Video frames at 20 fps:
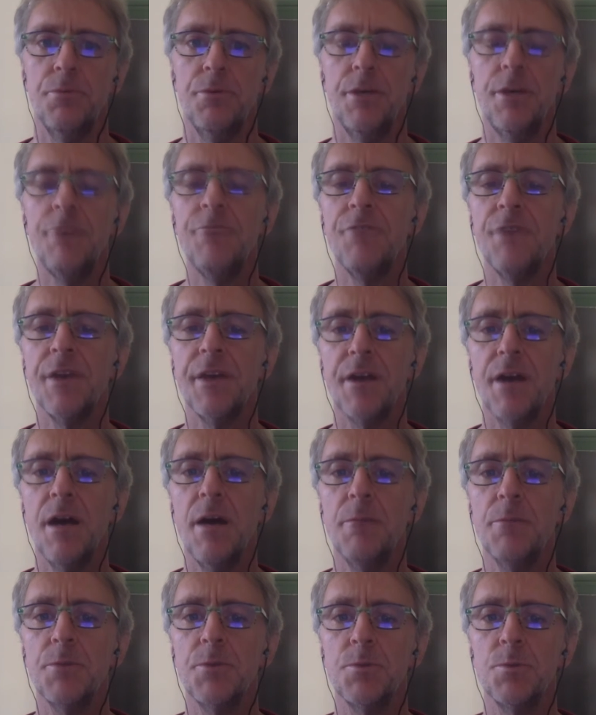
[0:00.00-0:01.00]
If I
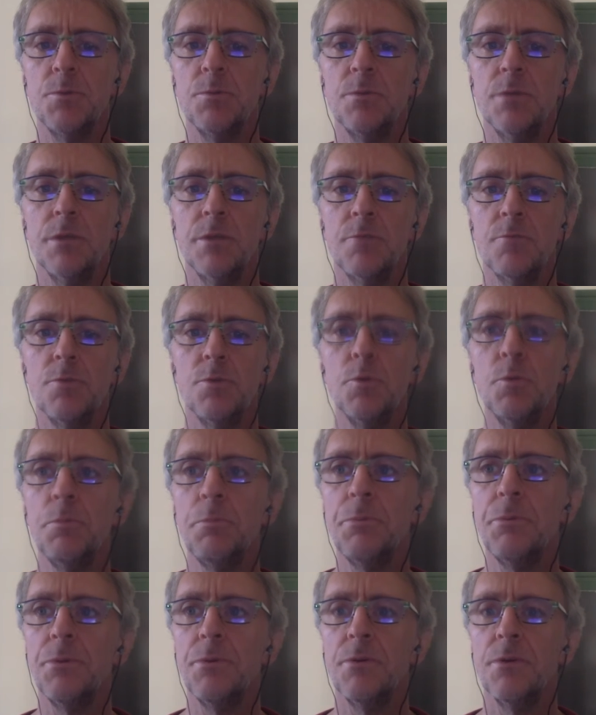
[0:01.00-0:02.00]
come to a
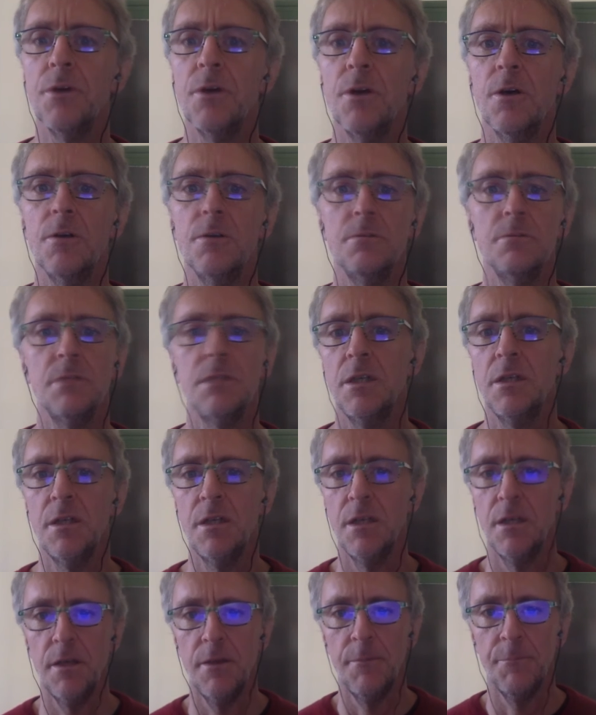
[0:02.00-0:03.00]
group on
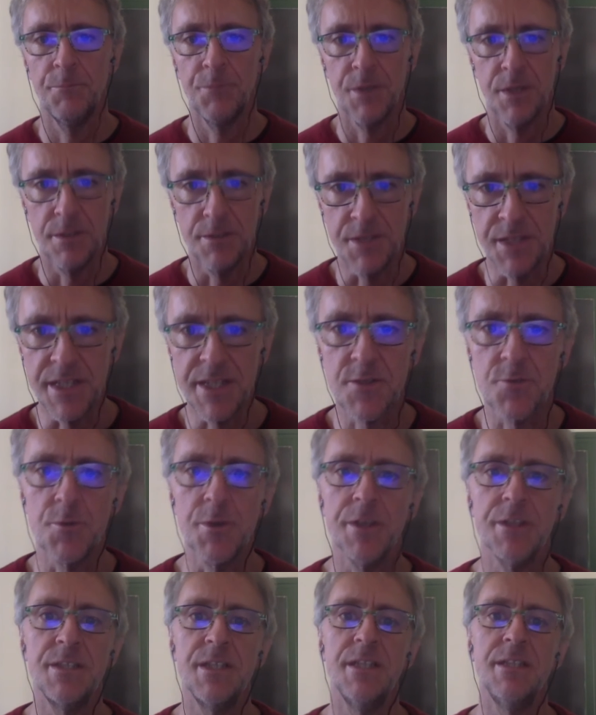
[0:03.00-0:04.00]

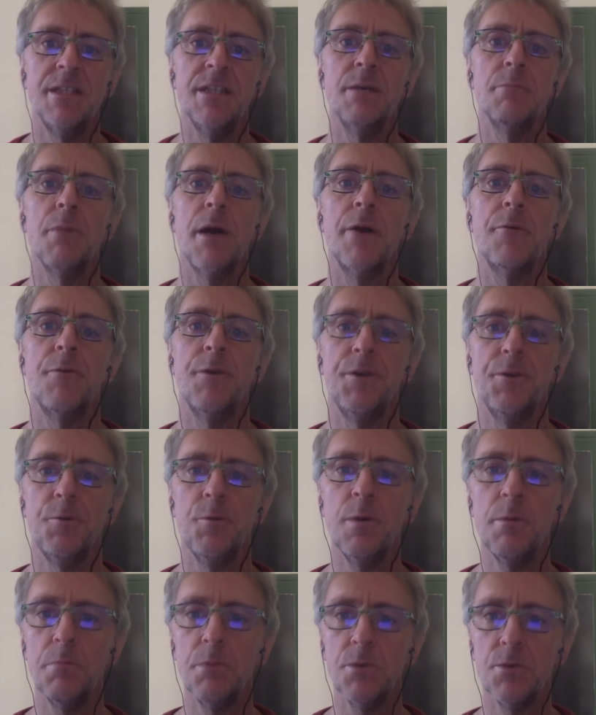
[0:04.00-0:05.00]
district heating by
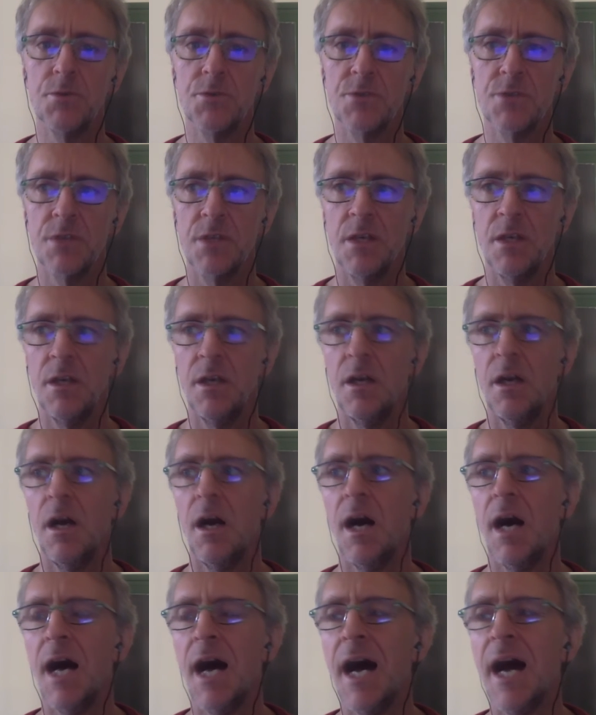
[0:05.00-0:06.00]
renewables,
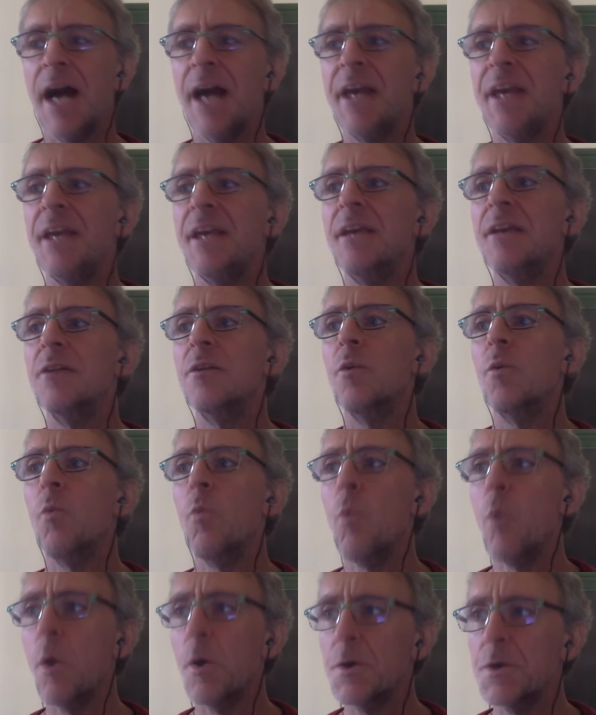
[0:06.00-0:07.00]
I
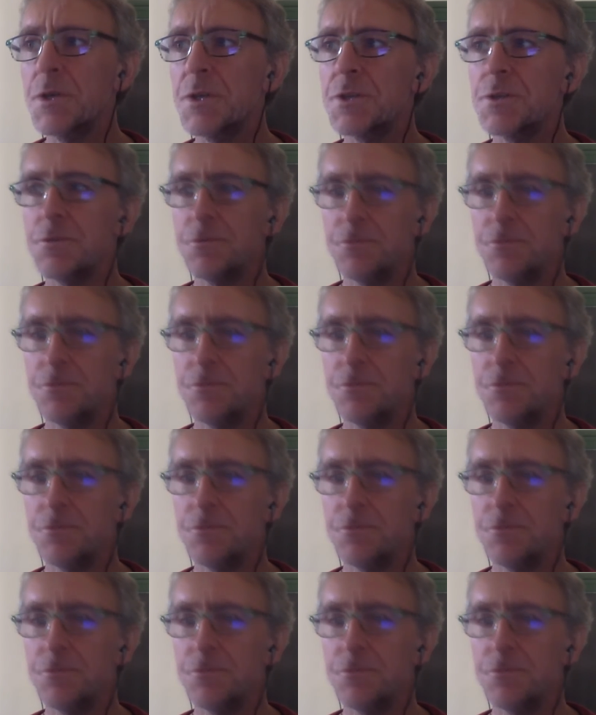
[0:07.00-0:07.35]
want to